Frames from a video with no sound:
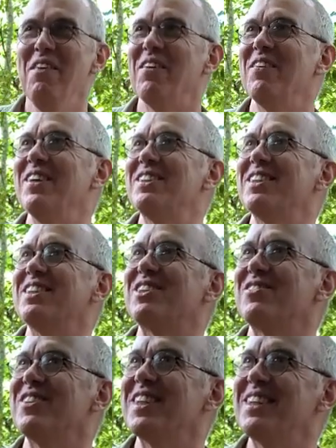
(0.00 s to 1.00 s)
we went to this
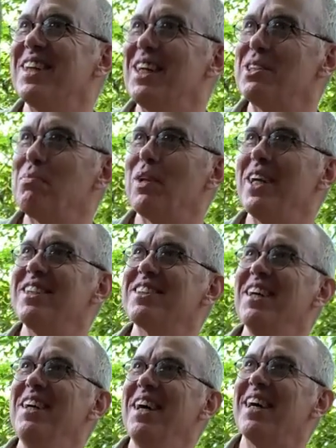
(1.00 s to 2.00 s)
really nice place
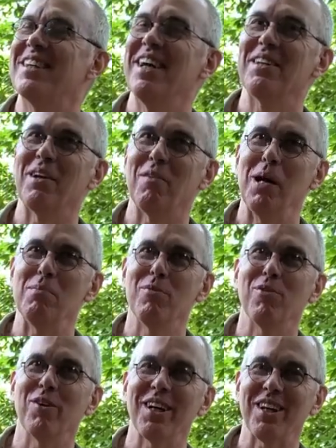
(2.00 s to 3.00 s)
and got there right
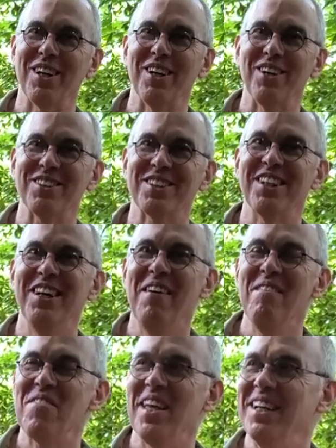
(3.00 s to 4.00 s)
before it closed,
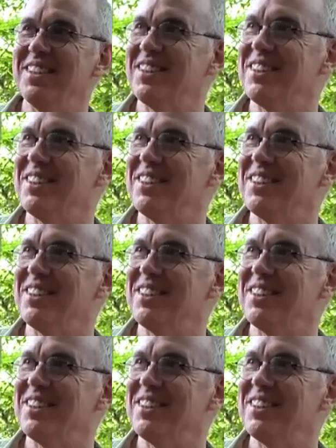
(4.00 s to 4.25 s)
and